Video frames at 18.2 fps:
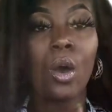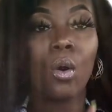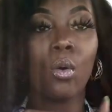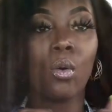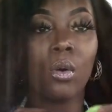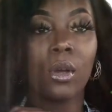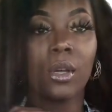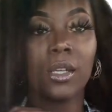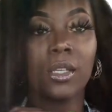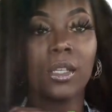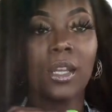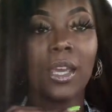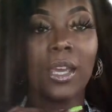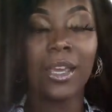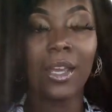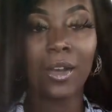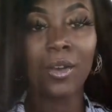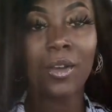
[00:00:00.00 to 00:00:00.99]
on
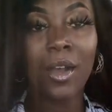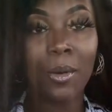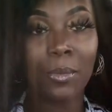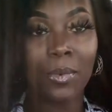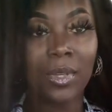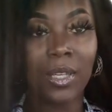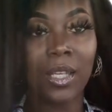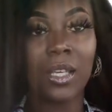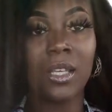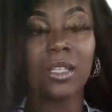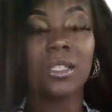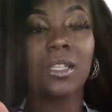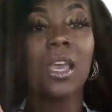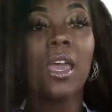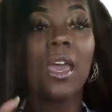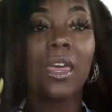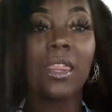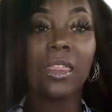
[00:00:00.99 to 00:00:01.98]
hair companies
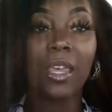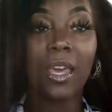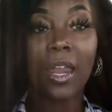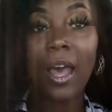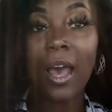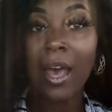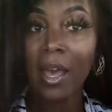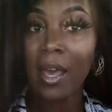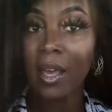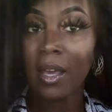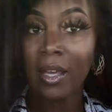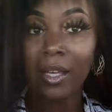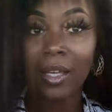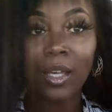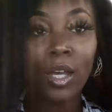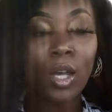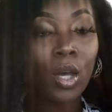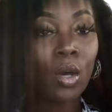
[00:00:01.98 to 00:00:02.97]
that I